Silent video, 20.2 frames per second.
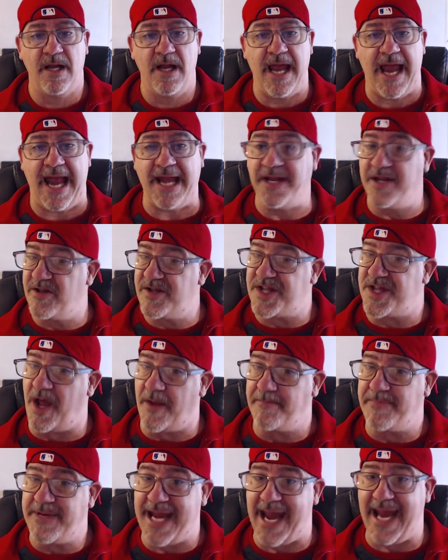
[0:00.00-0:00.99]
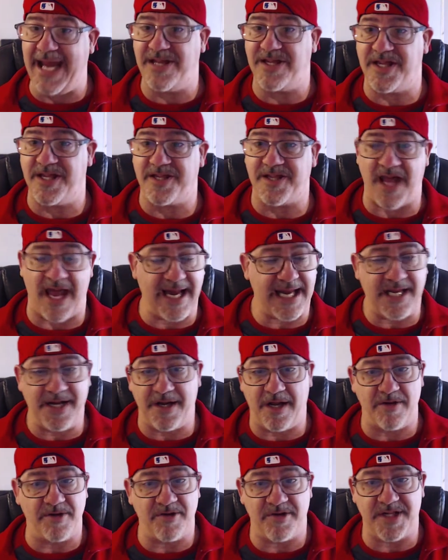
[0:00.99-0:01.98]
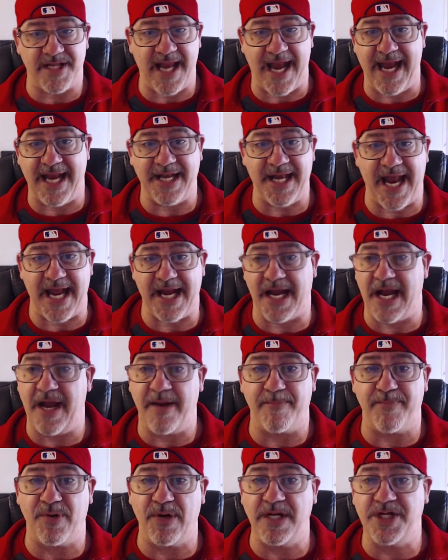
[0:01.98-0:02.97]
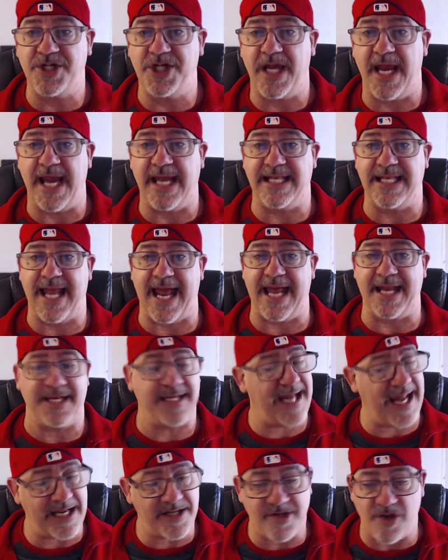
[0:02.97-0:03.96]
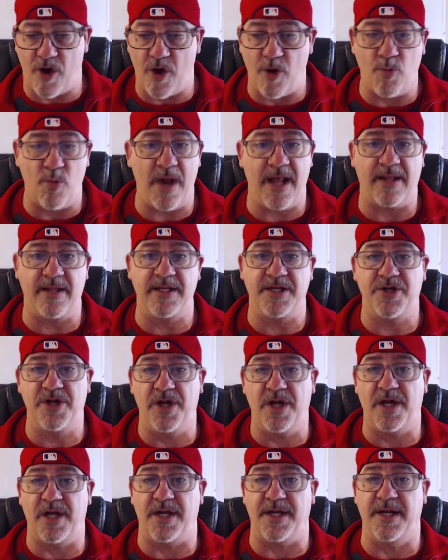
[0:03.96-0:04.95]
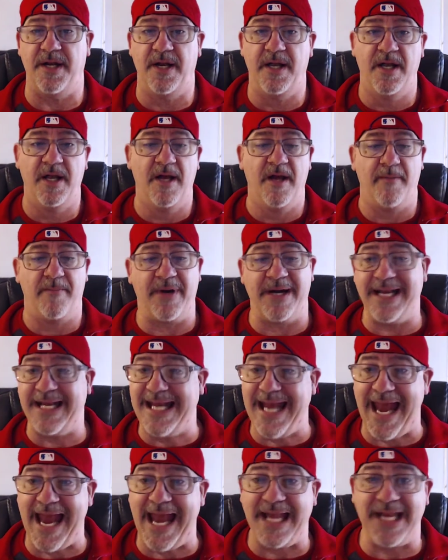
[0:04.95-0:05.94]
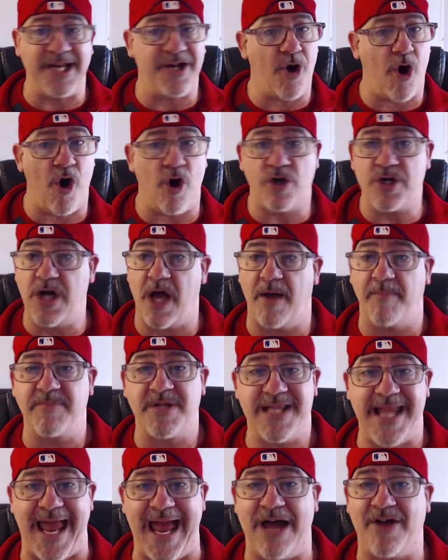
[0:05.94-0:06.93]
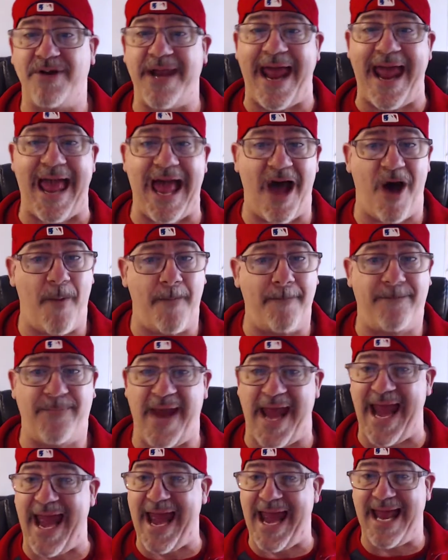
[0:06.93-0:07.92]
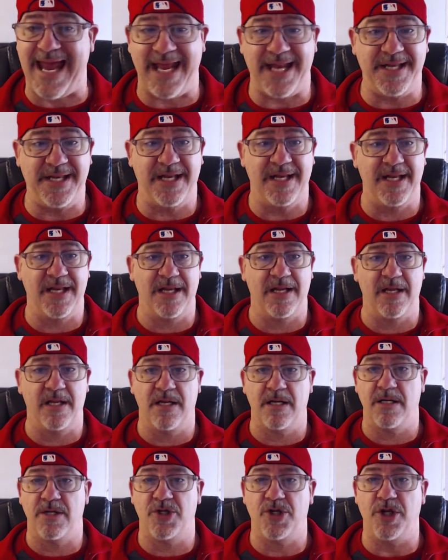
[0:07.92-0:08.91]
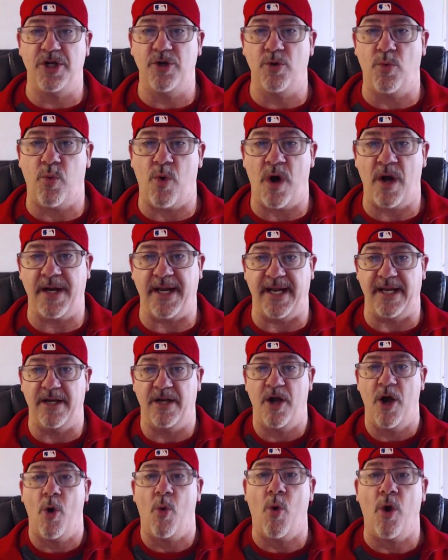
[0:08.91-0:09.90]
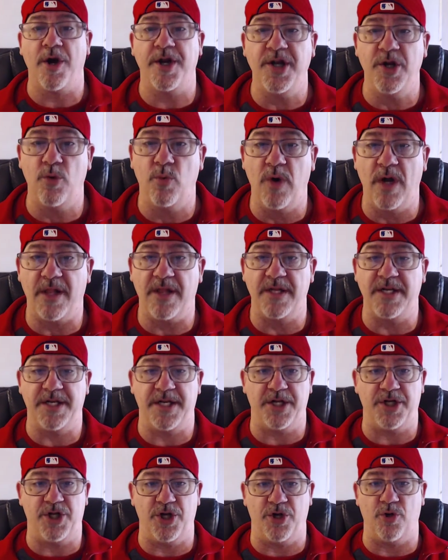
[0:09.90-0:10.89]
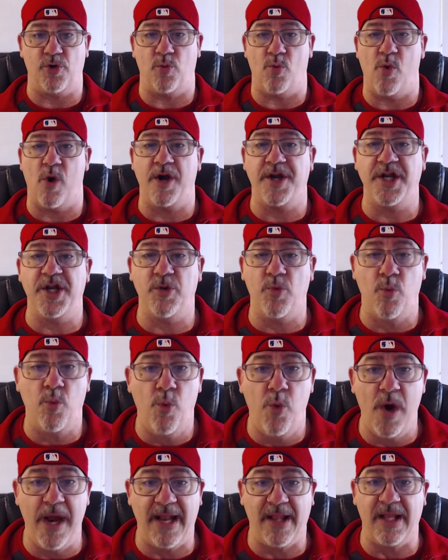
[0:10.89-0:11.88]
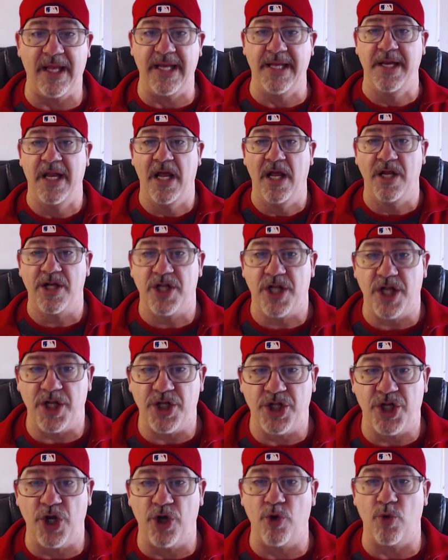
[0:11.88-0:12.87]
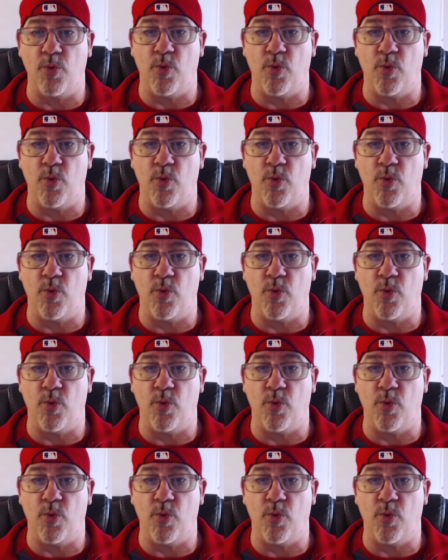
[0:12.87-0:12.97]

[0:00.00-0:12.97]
And in some cases, I can understand that. I appreciate that. And that's all well and good. But again, it all comes down to how bad do you want it? What are you willing to do? What are you willing to do?